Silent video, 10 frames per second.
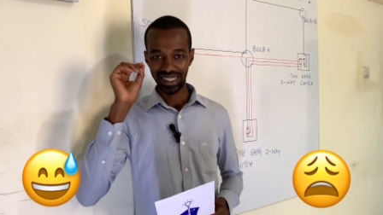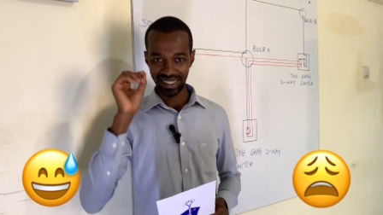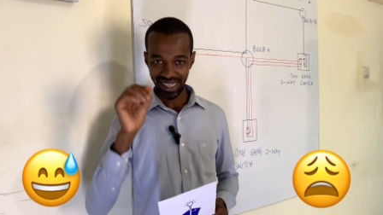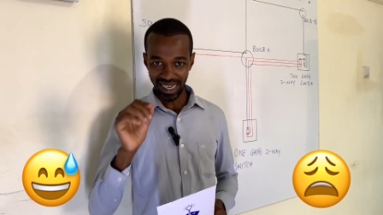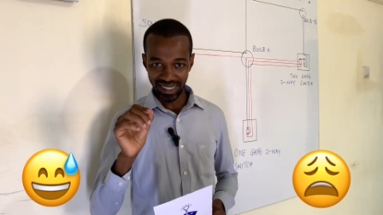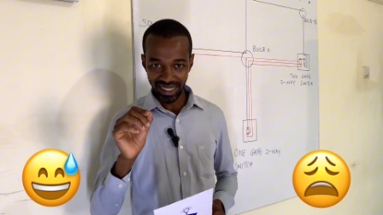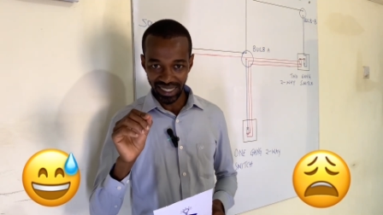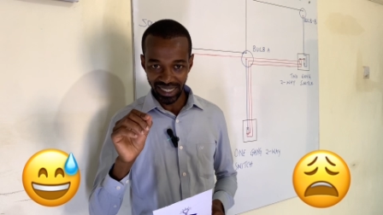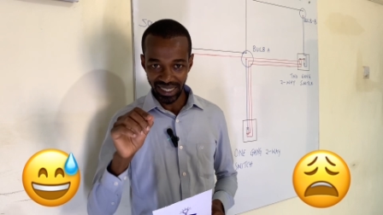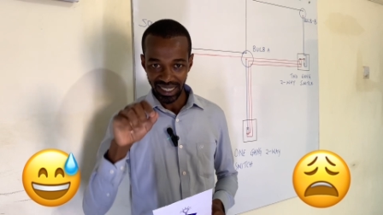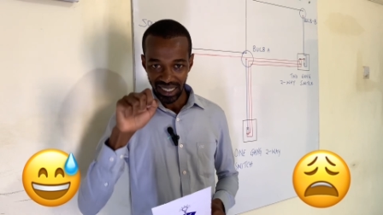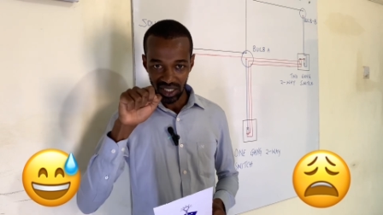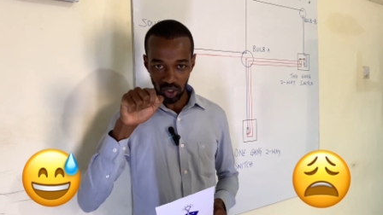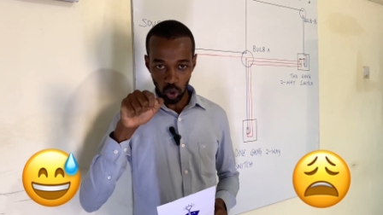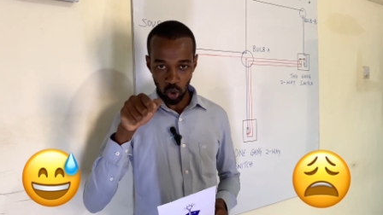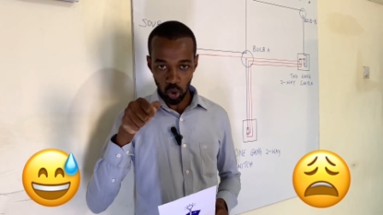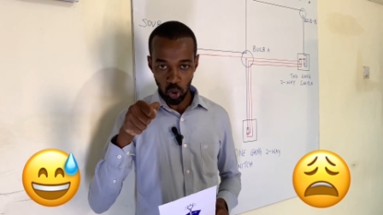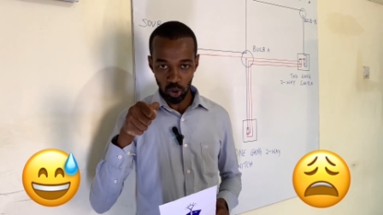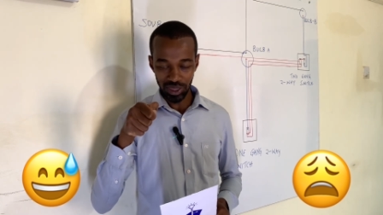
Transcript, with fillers: tightly screw